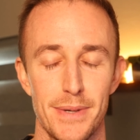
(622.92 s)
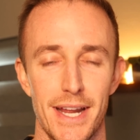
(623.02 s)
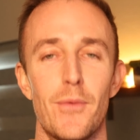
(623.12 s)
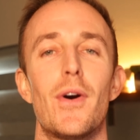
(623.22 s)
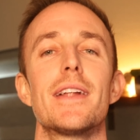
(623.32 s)

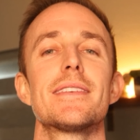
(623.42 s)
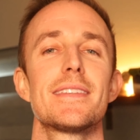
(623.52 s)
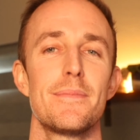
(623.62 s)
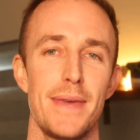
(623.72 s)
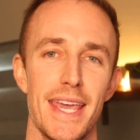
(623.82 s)
but I
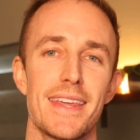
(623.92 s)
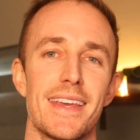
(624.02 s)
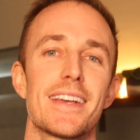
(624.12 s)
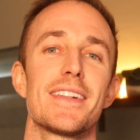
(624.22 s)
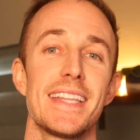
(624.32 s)
want to
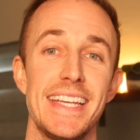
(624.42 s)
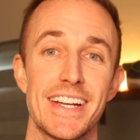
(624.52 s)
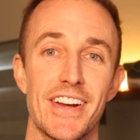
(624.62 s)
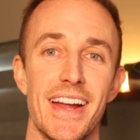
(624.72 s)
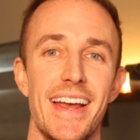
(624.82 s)
make it
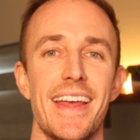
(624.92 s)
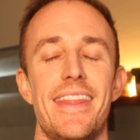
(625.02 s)
clear